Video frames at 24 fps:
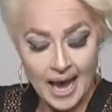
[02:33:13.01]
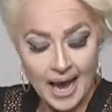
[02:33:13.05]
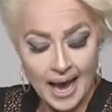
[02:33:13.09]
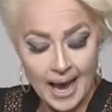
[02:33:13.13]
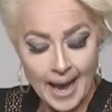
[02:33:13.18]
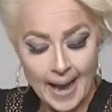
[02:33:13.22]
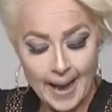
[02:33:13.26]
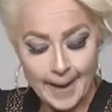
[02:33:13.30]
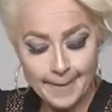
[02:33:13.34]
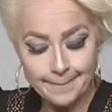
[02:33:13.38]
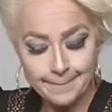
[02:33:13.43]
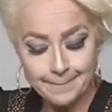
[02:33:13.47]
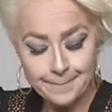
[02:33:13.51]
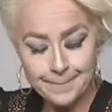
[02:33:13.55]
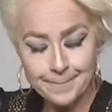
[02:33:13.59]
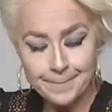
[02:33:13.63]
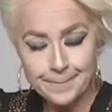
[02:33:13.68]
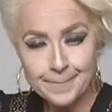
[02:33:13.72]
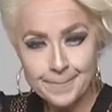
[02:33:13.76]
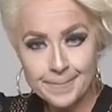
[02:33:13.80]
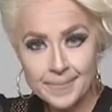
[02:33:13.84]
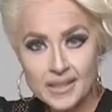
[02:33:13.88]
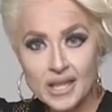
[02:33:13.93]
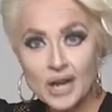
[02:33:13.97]

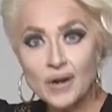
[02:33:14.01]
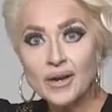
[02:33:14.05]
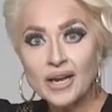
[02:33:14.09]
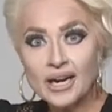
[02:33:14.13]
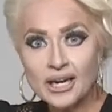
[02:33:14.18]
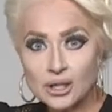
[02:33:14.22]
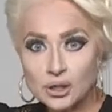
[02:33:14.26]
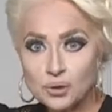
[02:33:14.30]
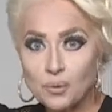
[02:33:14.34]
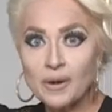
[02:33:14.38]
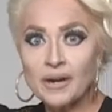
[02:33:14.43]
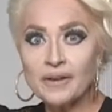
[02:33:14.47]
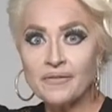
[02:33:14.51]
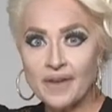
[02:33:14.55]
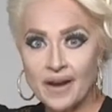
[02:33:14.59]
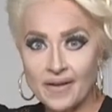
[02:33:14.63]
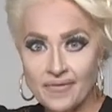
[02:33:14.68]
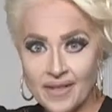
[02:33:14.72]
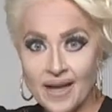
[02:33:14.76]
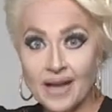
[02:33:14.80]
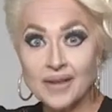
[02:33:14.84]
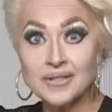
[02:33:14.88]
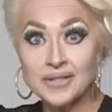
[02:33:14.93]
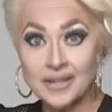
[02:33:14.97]
they're getting
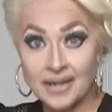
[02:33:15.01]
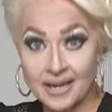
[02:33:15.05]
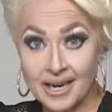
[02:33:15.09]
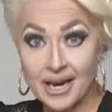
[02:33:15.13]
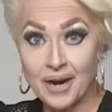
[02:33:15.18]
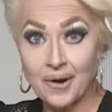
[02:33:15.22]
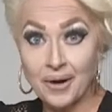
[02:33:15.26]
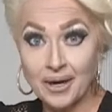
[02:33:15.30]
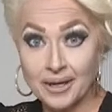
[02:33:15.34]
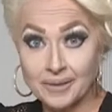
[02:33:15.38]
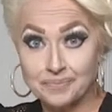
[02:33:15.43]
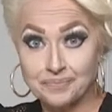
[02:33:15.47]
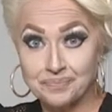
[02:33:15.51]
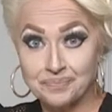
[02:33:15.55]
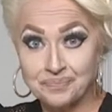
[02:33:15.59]
$25,000 a carat.